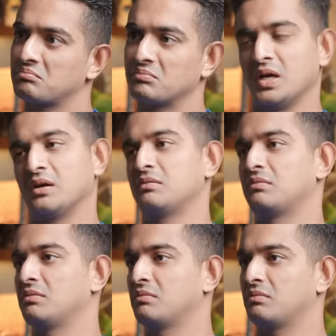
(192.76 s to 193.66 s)
Yeah,
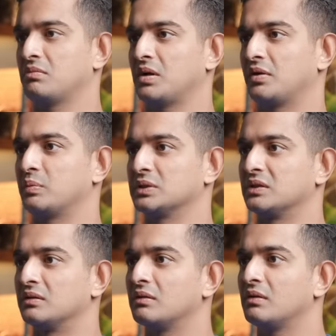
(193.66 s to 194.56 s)
hundred
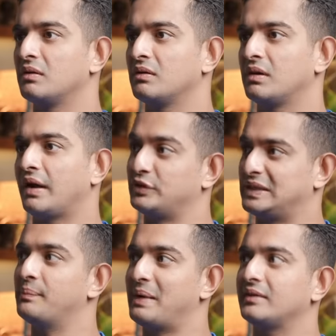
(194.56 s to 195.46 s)
percent. Have you
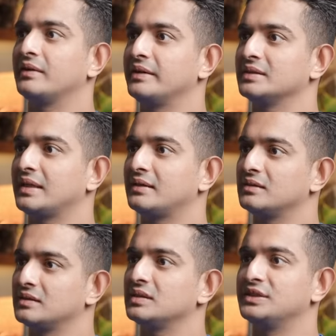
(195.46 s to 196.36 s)
seen a better Indian side
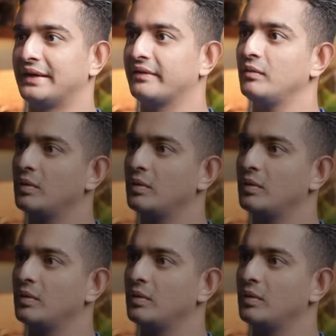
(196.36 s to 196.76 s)
than this in general?